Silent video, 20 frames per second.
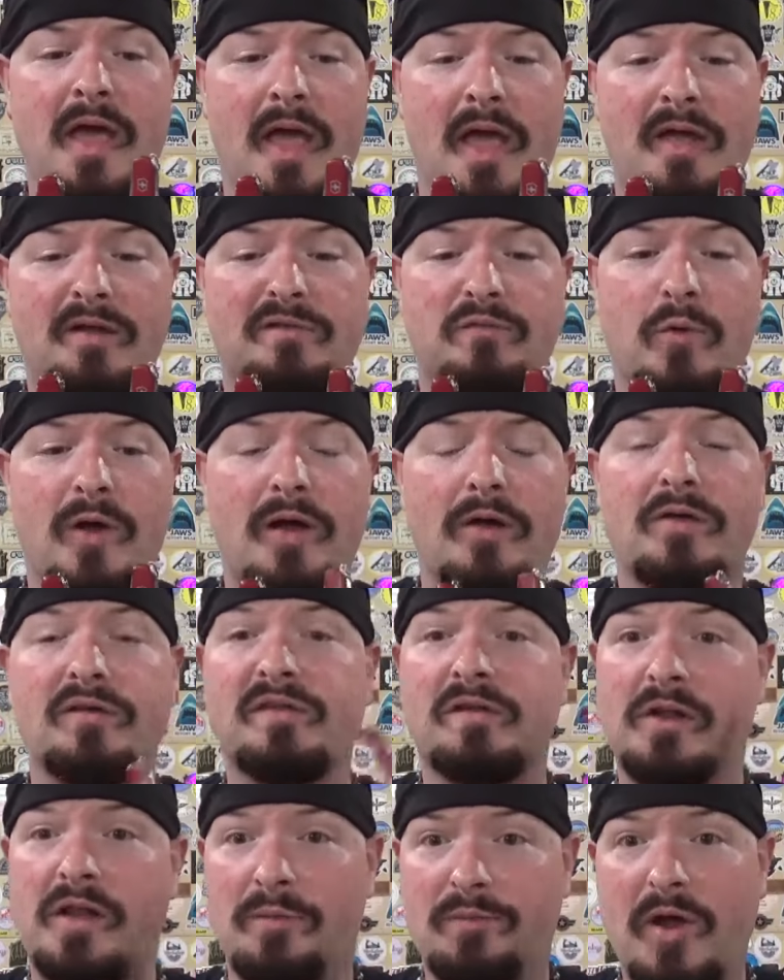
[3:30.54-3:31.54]
as well as
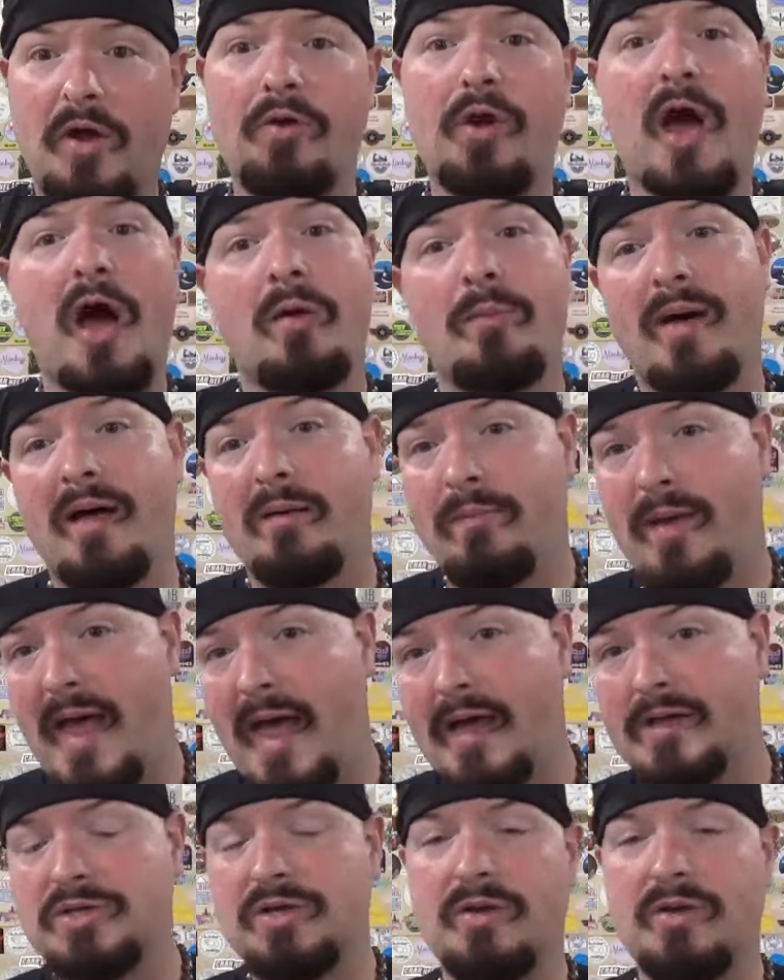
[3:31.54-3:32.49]
clipped on all my bags.